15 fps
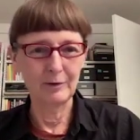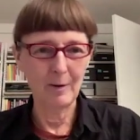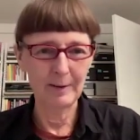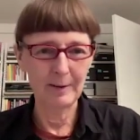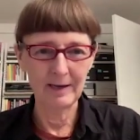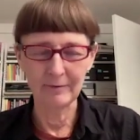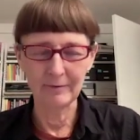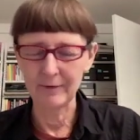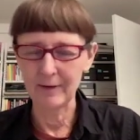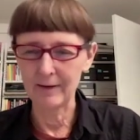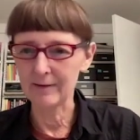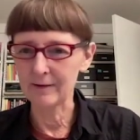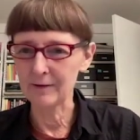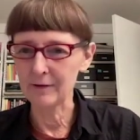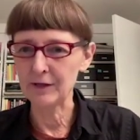You probably have
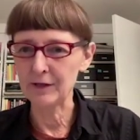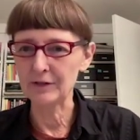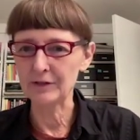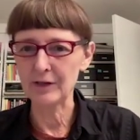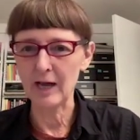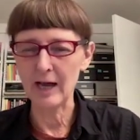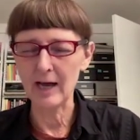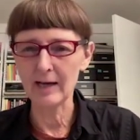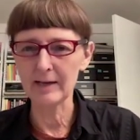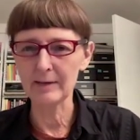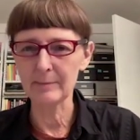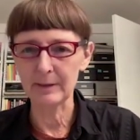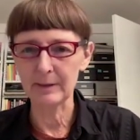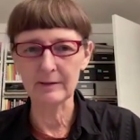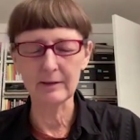other things to
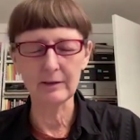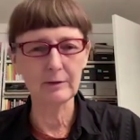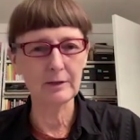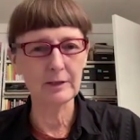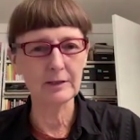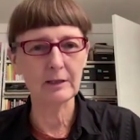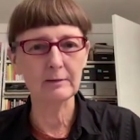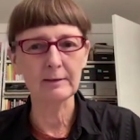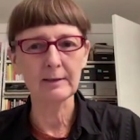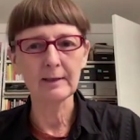add, but you know, there's no,